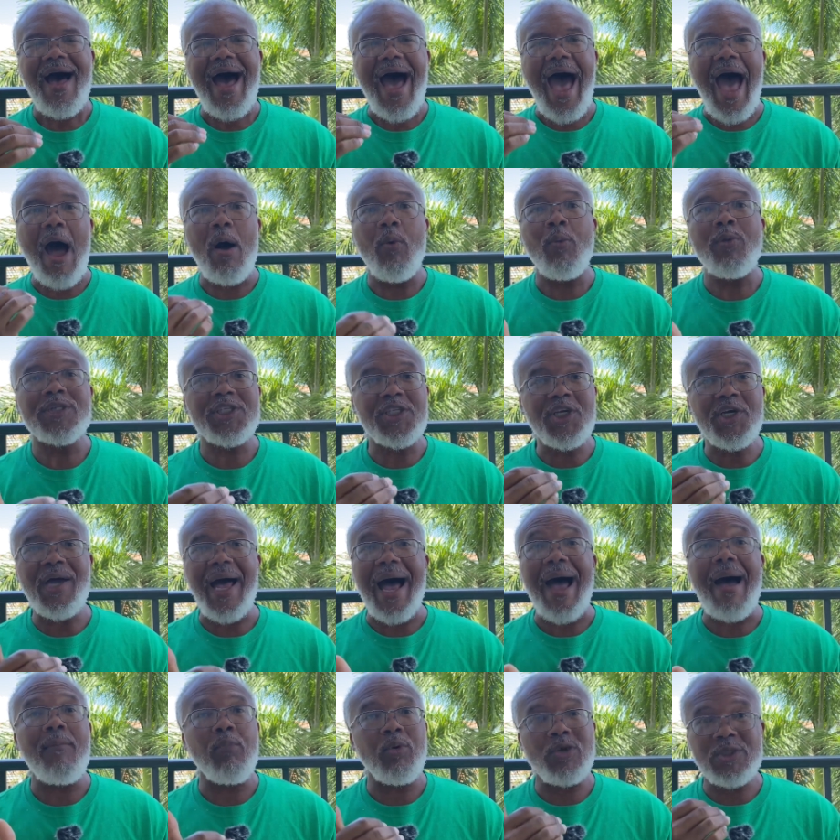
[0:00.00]
I was
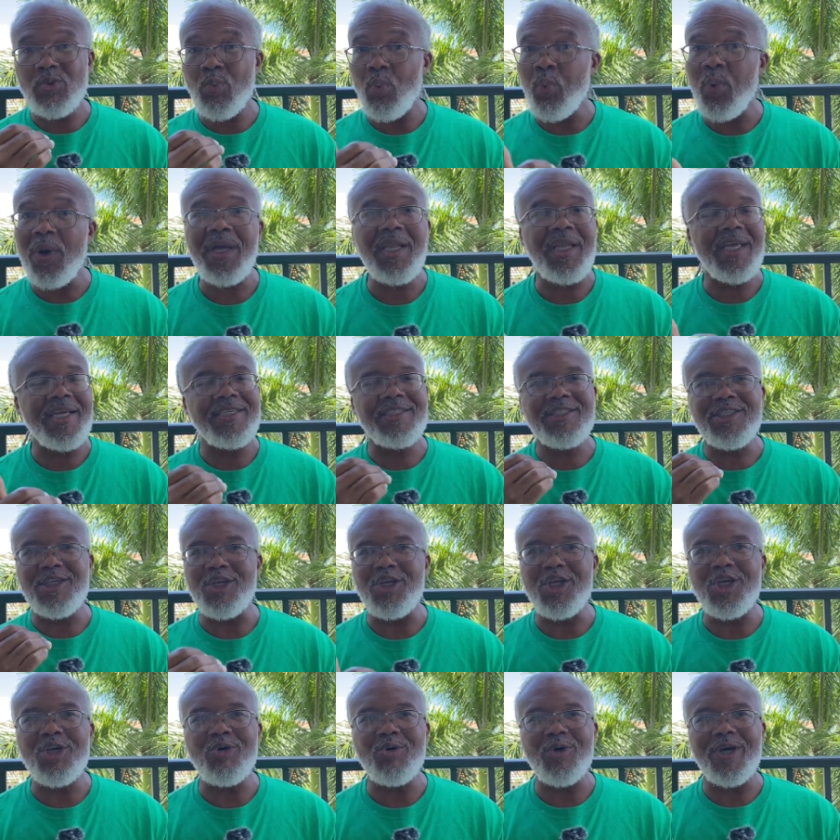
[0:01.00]
I was willing to
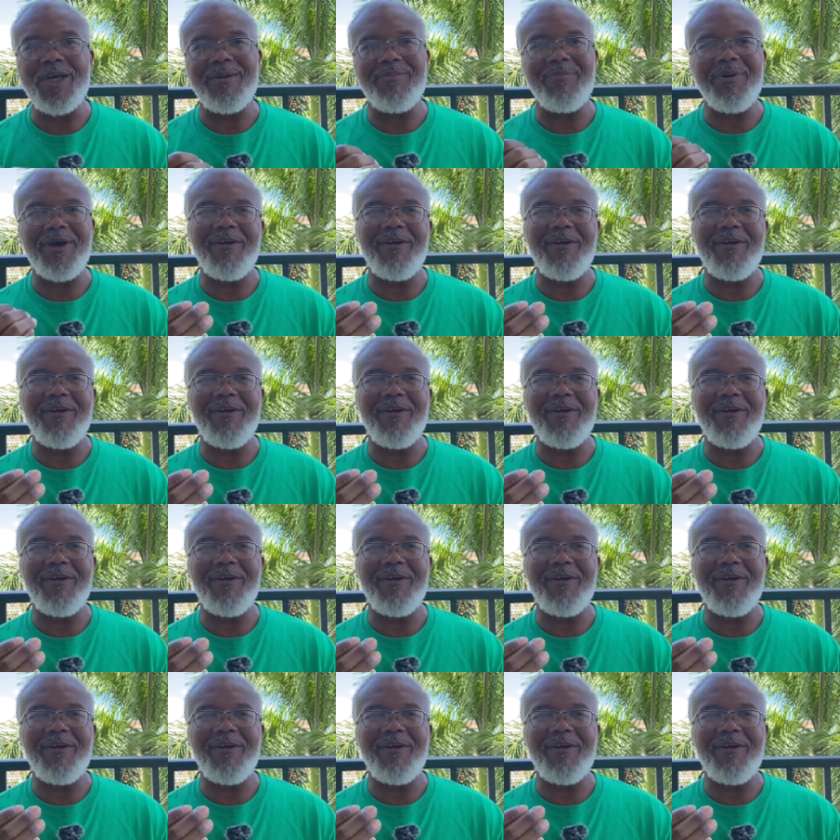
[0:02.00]
do it.